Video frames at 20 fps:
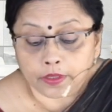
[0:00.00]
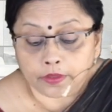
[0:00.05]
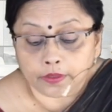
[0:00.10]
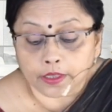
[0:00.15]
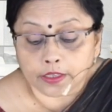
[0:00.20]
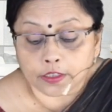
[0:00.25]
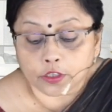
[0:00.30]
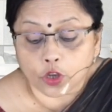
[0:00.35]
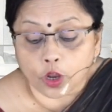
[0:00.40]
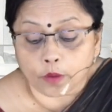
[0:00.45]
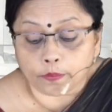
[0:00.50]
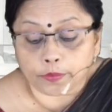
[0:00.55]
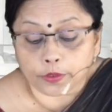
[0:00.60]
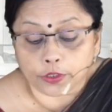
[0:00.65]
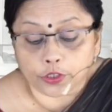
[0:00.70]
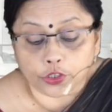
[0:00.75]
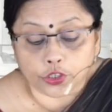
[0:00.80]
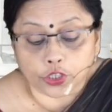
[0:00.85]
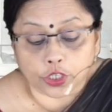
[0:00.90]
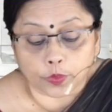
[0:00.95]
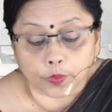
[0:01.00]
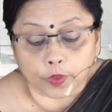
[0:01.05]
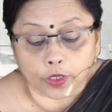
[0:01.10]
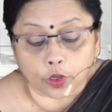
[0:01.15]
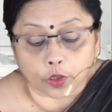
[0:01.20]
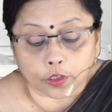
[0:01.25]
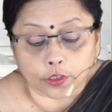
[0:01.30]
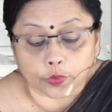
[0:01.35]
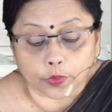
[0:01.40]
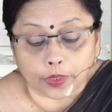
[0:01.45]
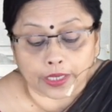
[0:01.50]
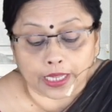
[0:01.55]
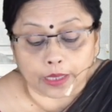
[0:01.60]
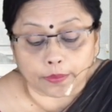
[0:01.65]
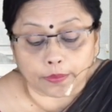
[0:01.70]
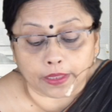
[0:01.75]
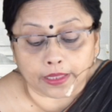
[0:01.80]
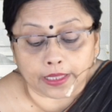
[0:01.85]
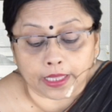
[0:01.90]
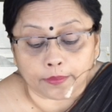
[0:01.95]
This competition will also
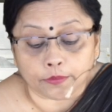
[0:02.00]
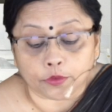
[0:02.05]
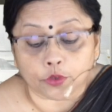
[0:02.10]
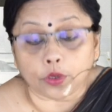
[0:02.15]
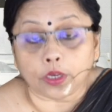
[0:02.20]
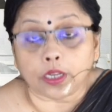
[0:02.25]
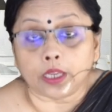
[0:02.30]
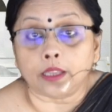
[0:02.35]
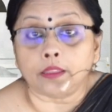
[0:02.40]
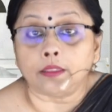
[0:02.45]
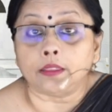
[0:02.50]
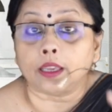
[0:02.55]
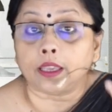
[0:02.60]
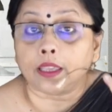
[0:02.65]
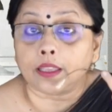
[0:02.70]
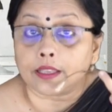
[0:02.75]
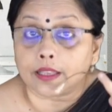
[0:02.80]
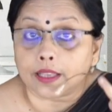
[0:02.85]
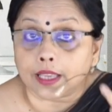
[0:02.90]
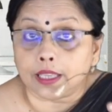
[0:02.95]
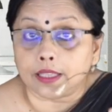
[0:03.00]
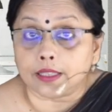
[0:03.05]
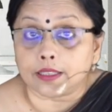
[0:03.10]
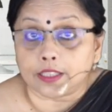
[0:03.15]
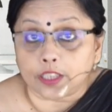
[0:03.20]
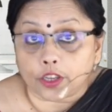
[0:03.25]
enable them to learn the skills.